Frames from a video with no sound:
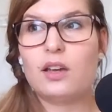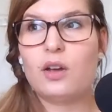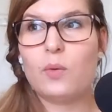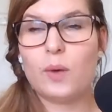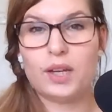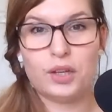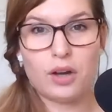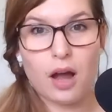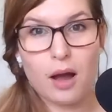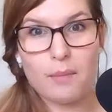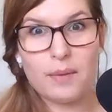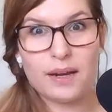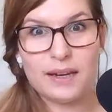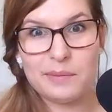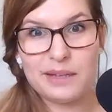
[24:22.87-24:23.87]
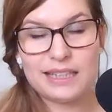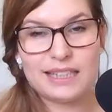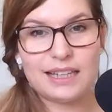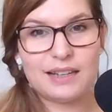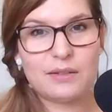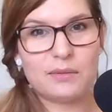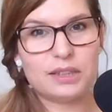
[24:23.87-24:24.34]
when you're upper
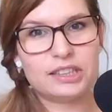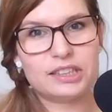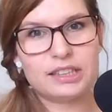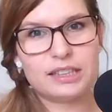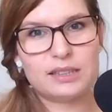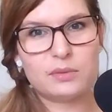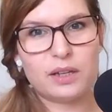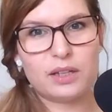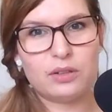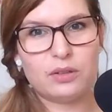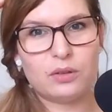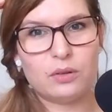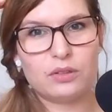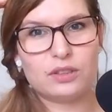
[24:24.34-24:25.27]
limiting, which is when you're